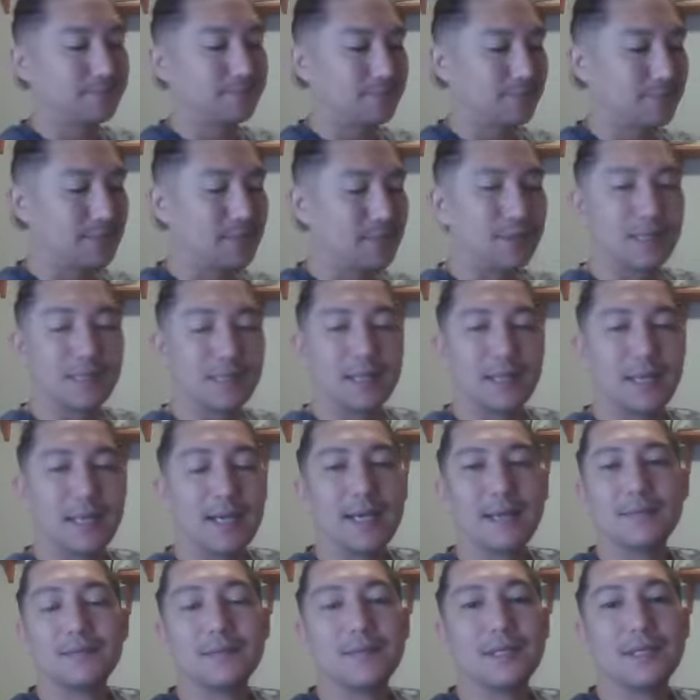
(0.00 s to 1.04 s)

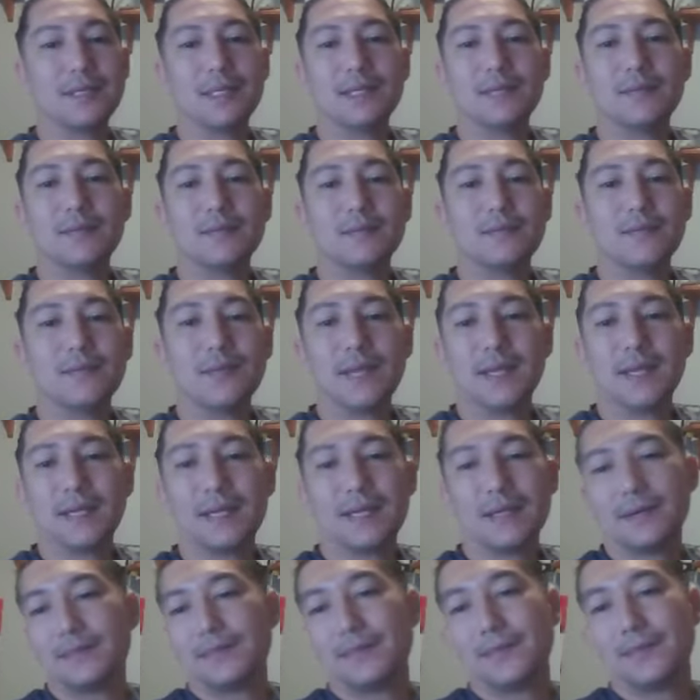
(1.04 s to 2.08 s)
that,
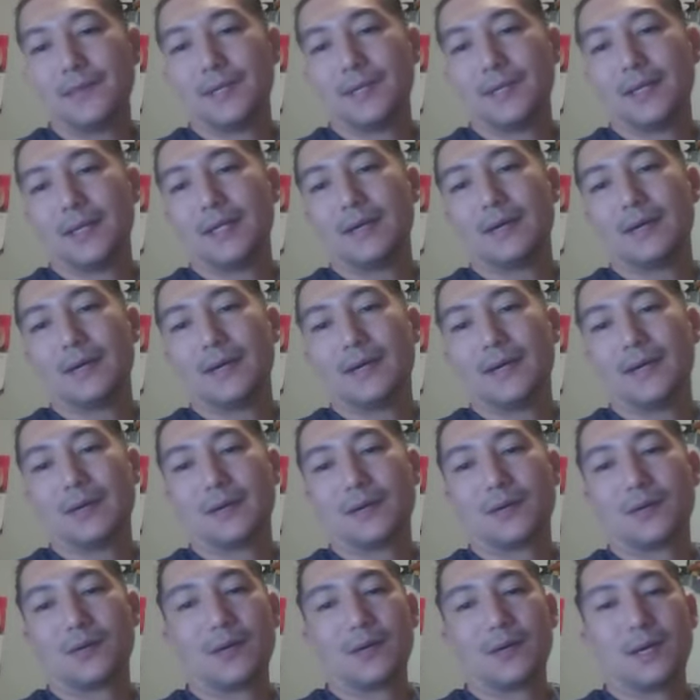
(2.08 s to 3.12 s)
making,
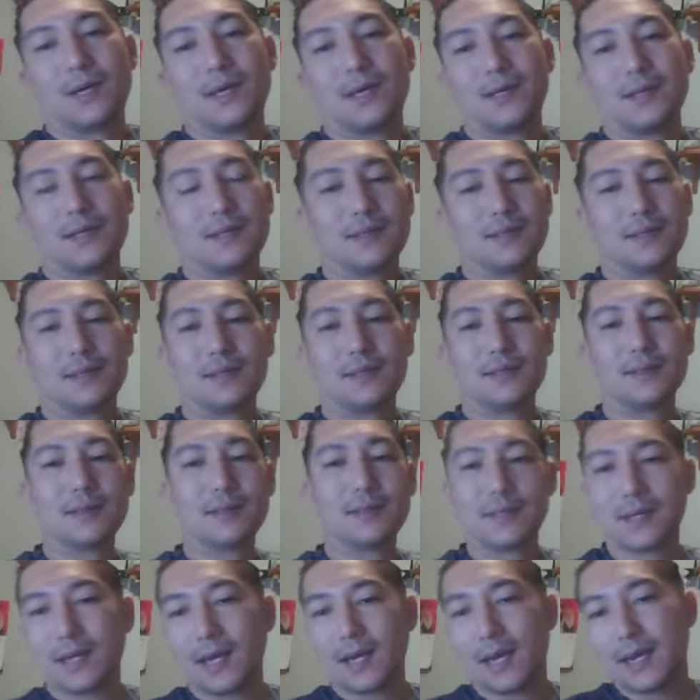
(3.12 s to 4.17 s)
CRUD
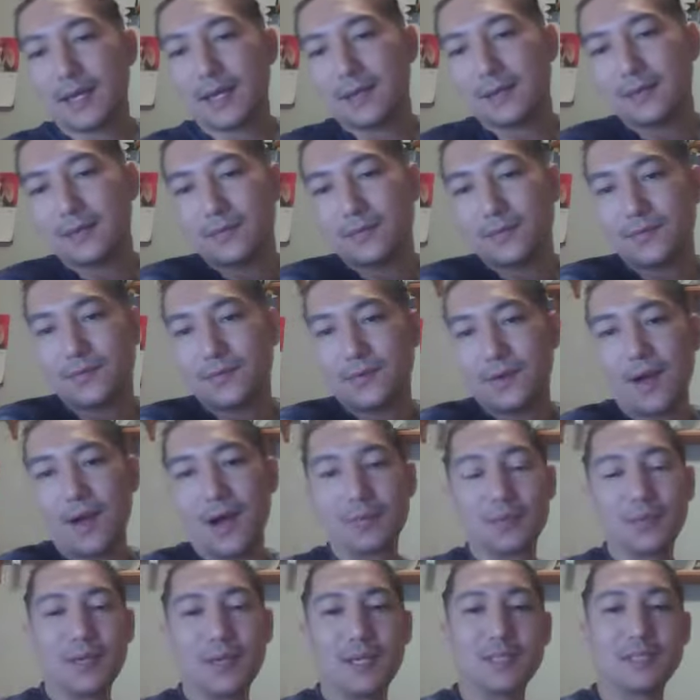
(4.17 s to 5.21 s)
kind of
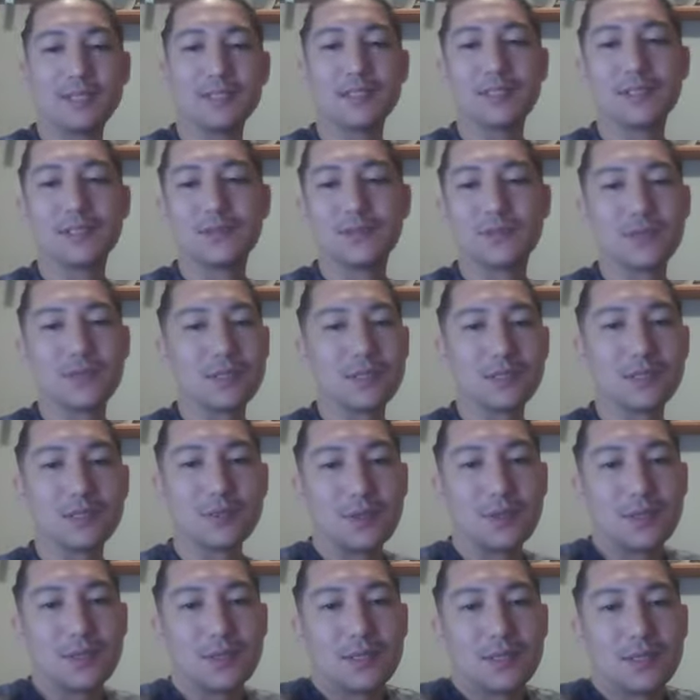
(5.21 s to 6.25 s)
operations for a
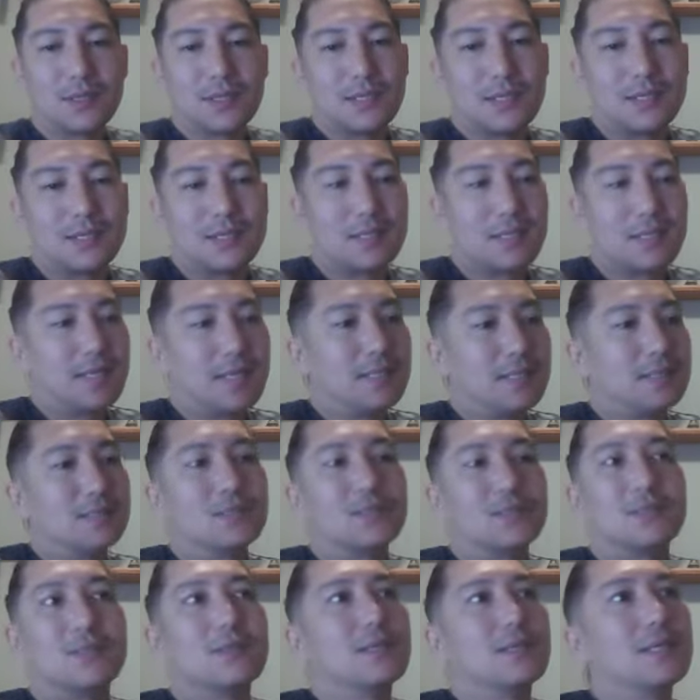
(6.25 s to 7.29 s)
controller and kind of
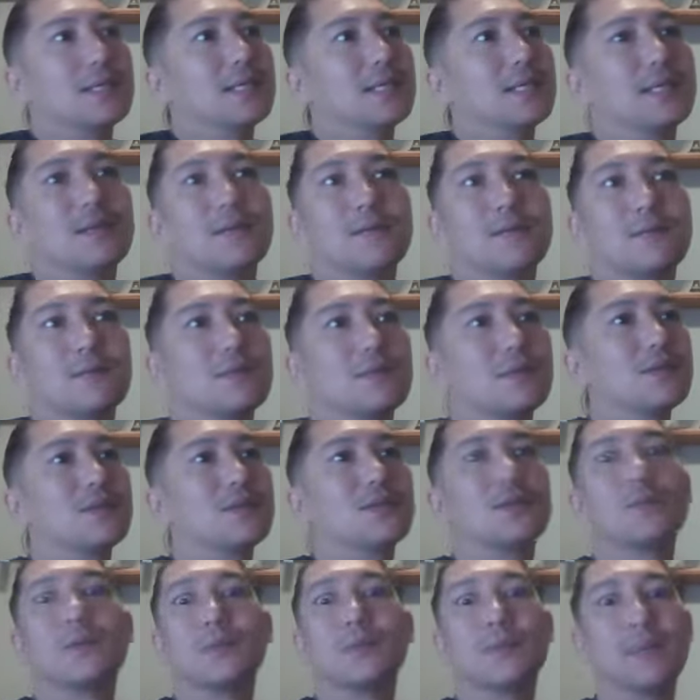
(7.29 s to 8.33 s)
just doing it
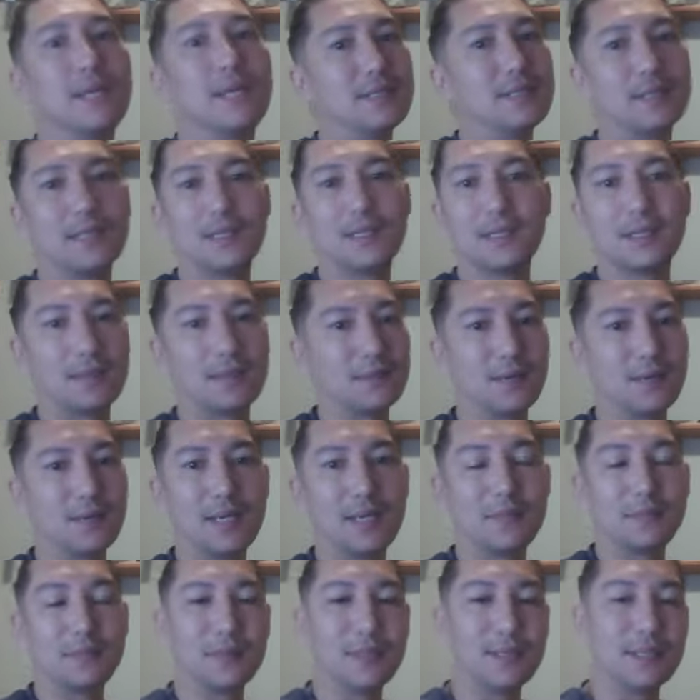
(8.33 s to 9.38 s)
super basic, right?